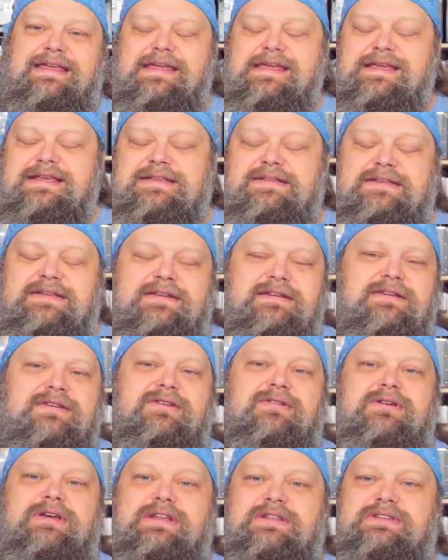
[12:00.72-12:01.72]
east,
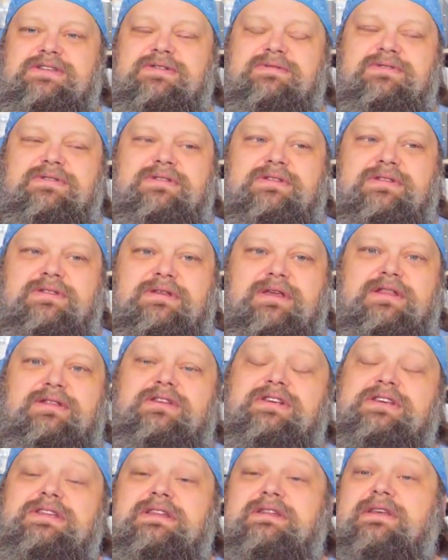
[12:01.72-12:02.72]
and
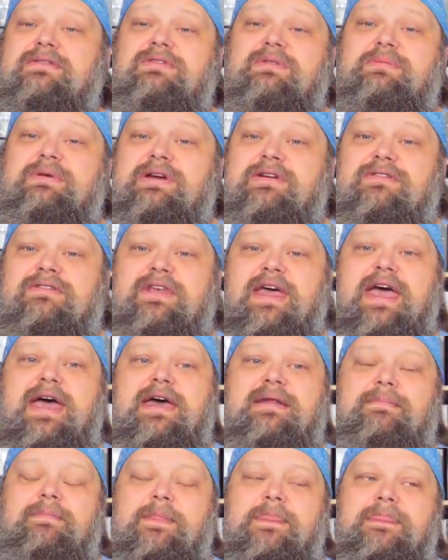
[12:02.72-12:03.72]
just give the players
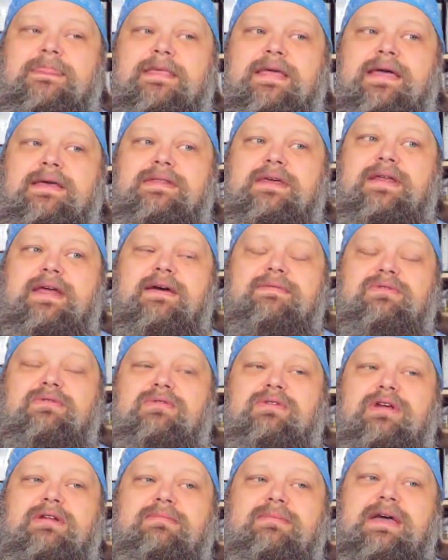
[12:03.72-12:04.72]
that, and then have them
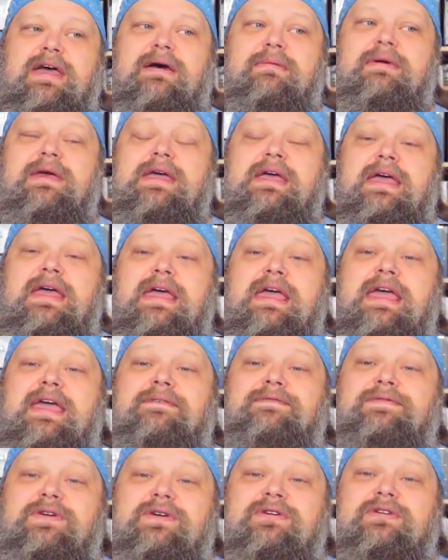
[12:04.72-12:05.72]
create a map.
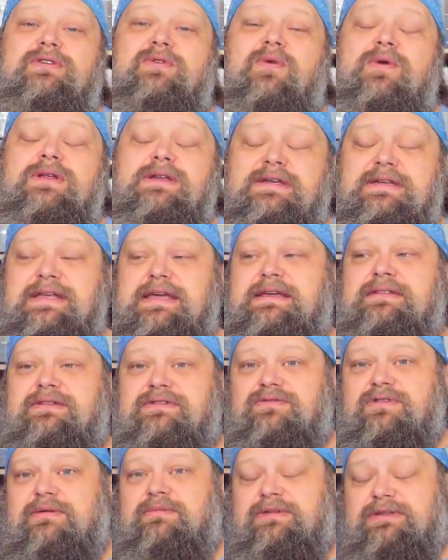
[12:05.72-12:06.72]
If they're going to take the
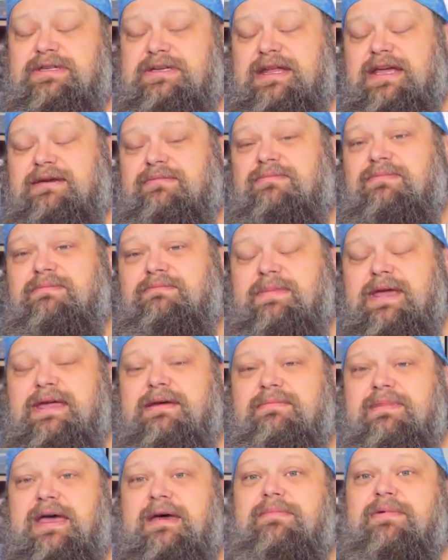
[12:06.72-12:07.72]
trouble to make
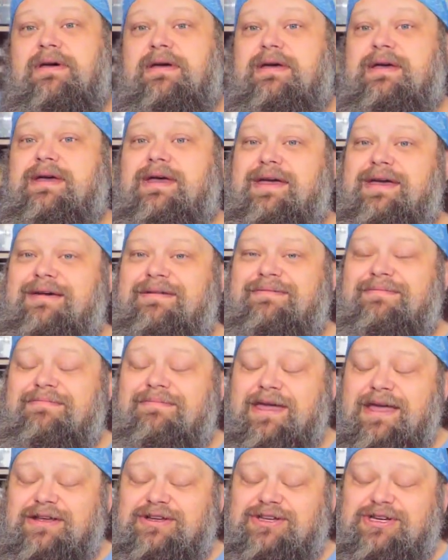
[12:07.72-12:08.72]
a map,
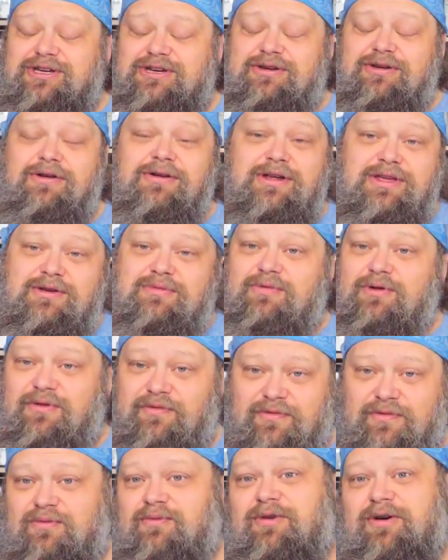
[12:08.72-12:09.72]
make sure you roll
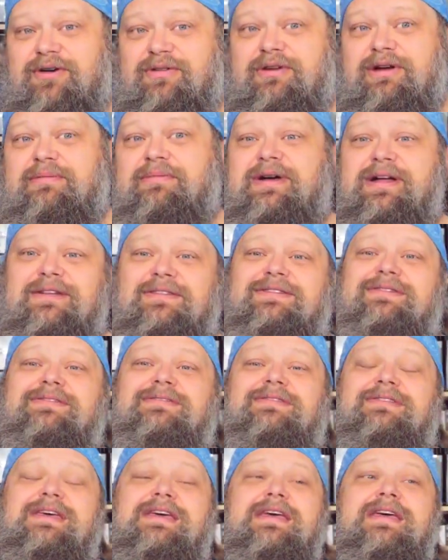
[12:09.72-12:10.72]
for Wandering
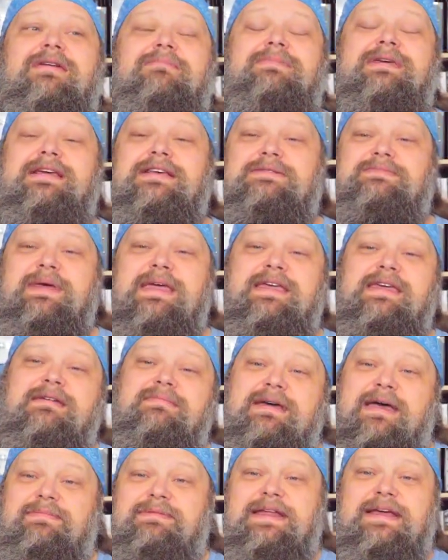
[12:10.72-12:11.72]
Monsters, because making a
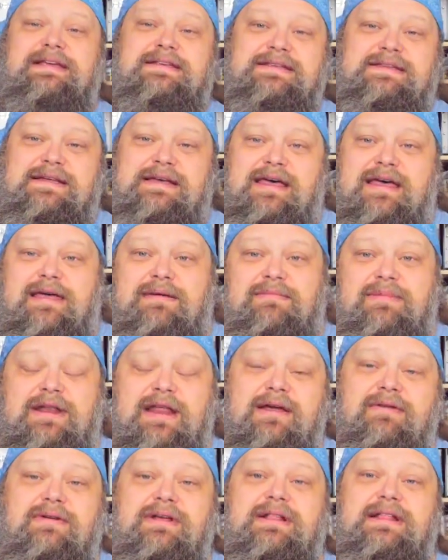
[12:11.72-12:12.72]
map takes time. And
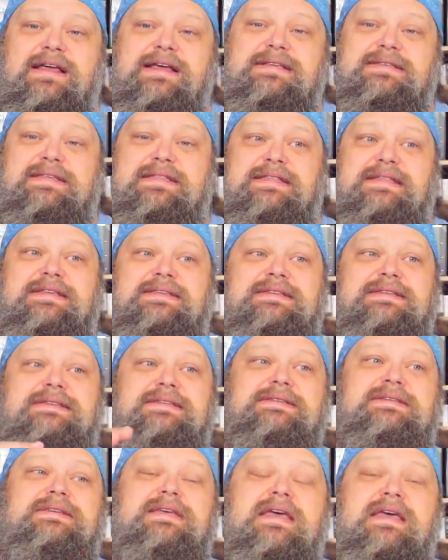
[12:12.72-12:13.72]
I realize that
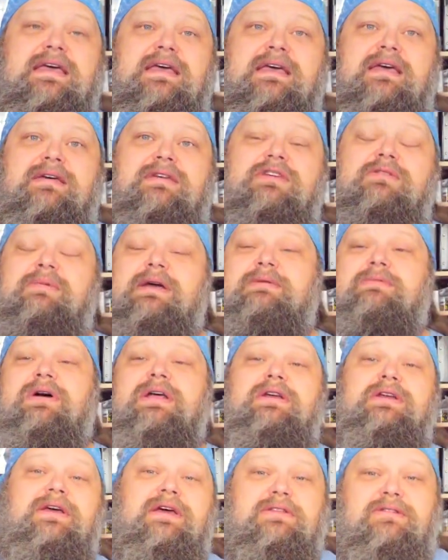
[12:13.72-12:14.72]
you may
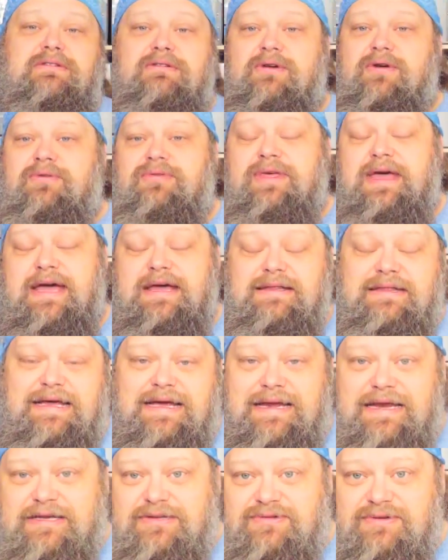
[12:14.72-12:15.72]
want to not go that
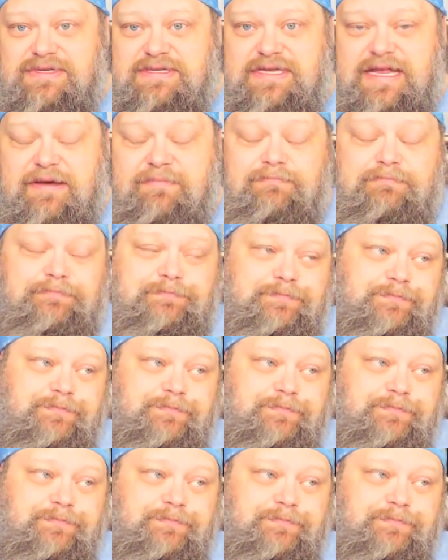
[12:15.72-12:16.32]
extra step,